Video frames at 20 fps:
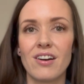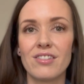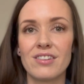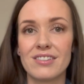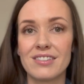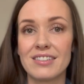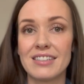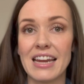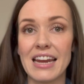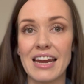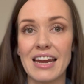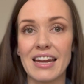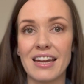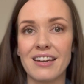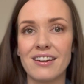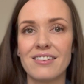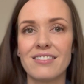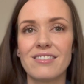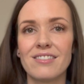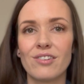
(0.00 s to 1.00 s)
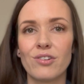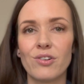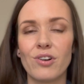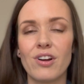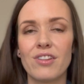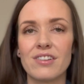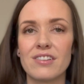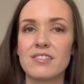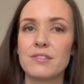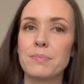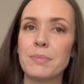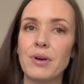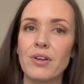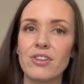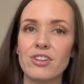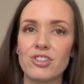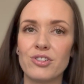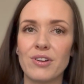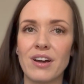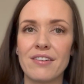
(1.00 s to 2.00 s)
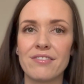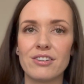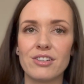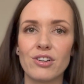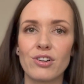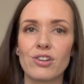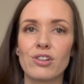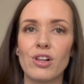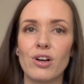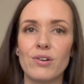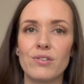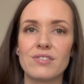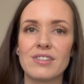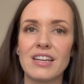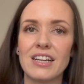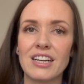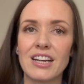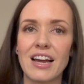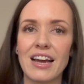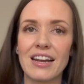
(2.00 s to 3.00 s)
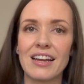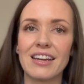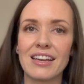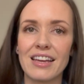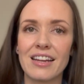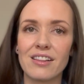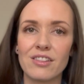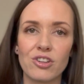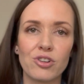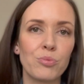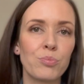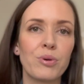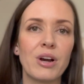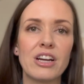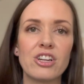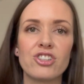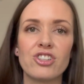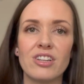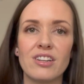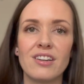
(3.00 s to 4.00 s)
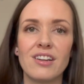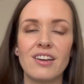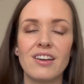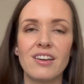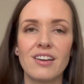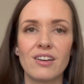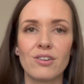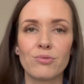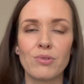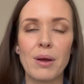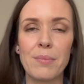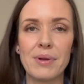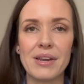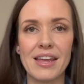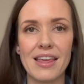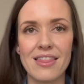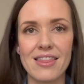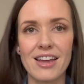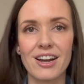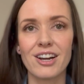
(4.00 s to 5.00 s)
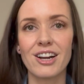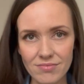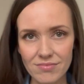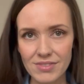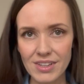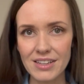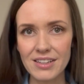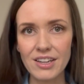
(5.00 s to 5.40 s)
stain or on the spill that you have on your clothes, and kind of get a little brush and rub it in there.